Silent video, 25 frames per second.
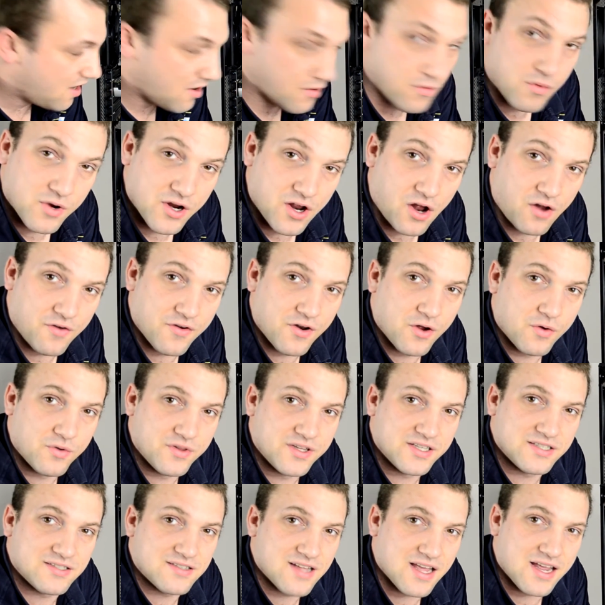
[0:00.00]
we all know in
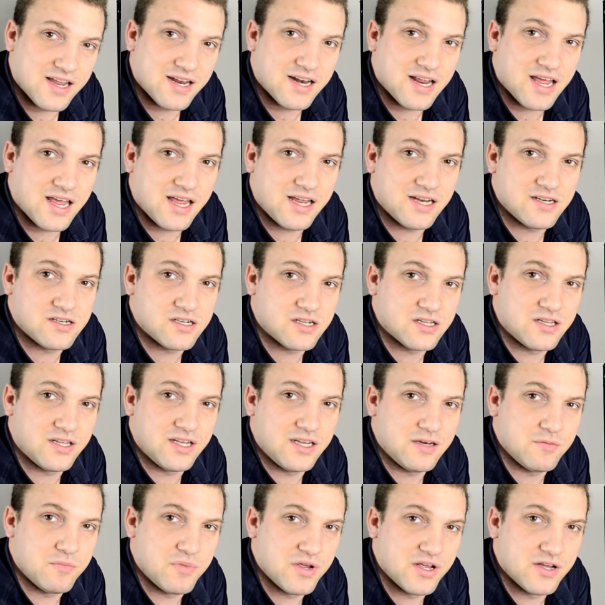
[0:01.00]
this day and age,
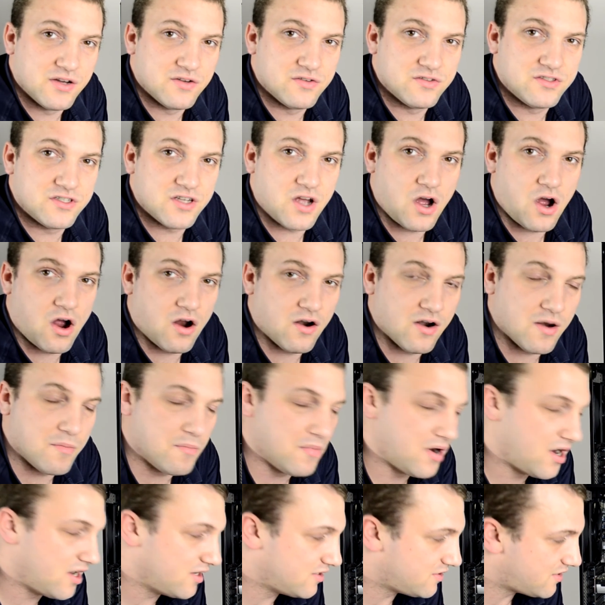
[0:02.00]
clean builds are a
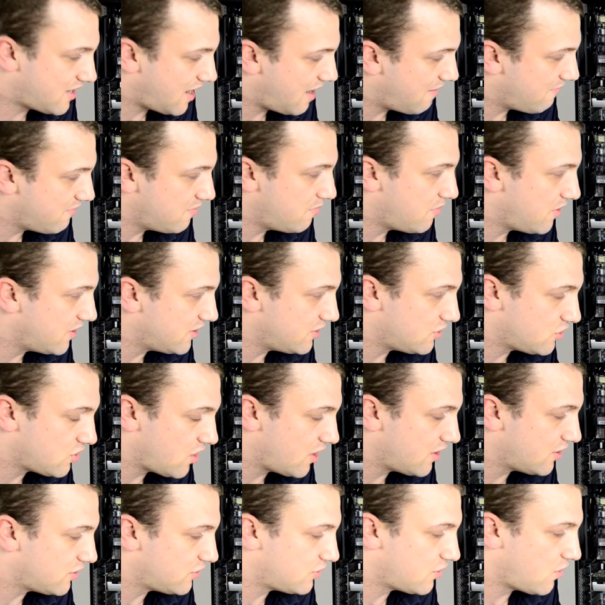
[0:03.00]
must. Everybody's
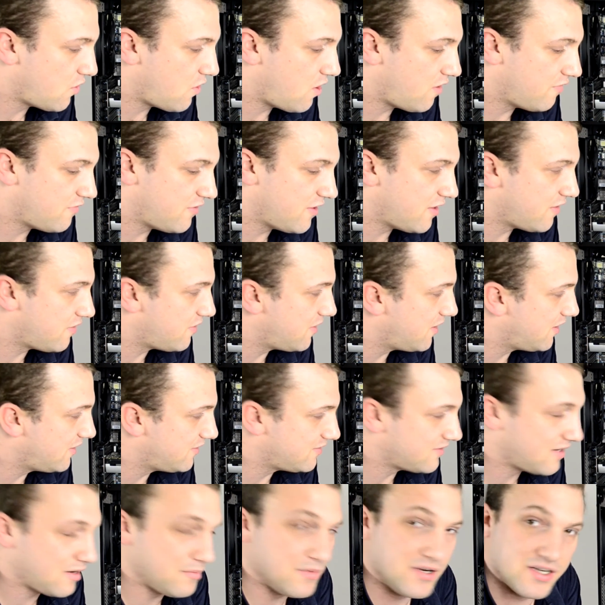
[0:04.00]
trying to show off their
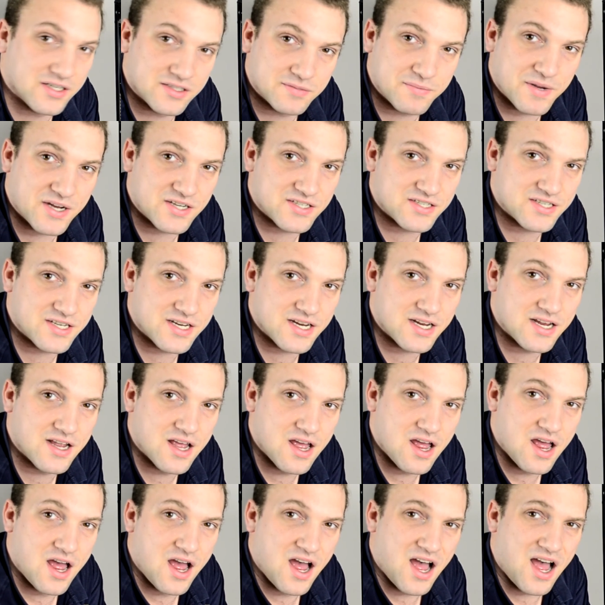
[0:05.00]
things, and I mean, especially
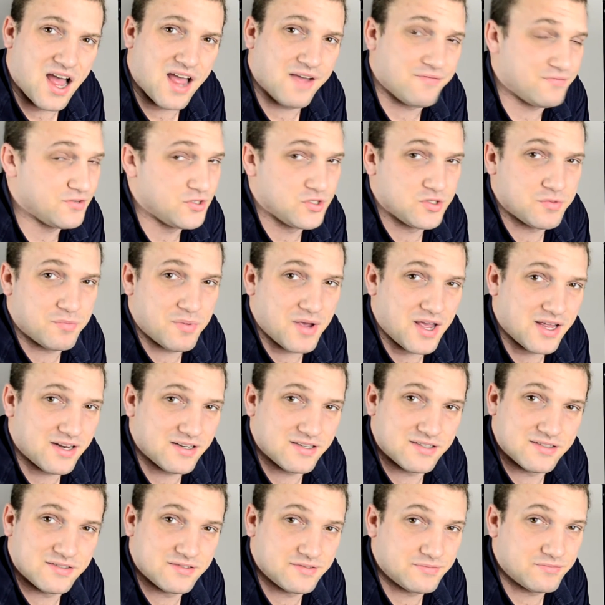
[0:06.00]
if you
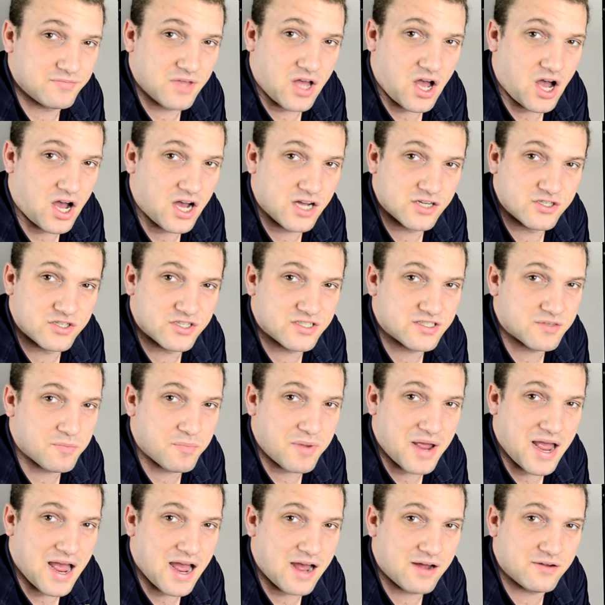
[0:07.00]
spend hundreds of
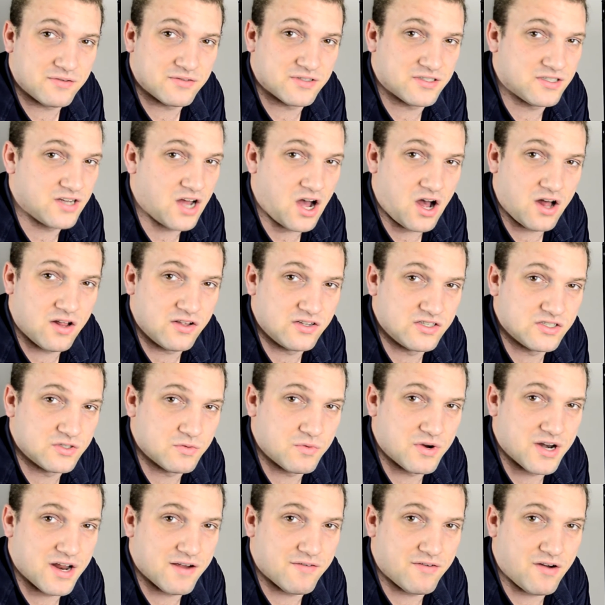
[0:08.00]
pounds, dollars, or
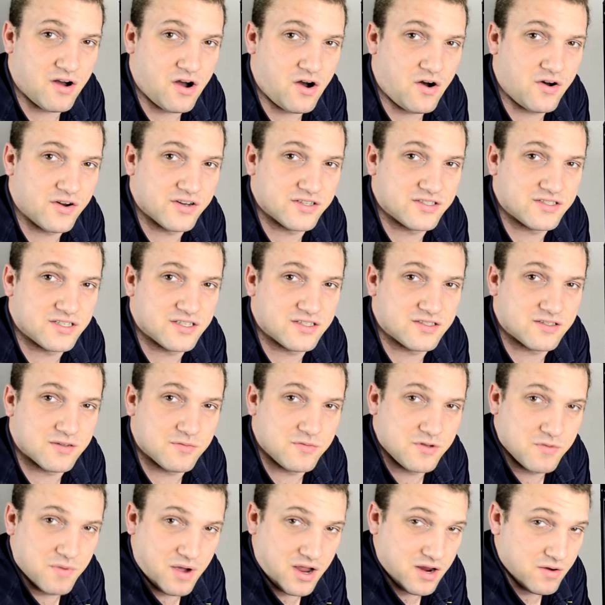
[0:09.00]
whatever on a
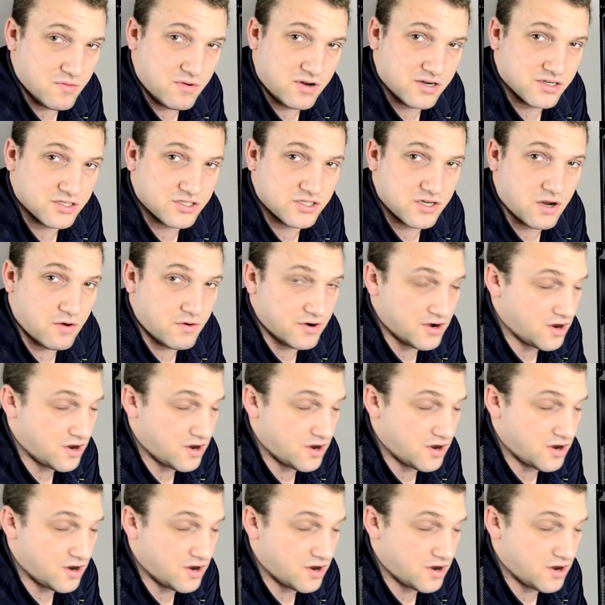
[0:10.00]
system, you might want to show it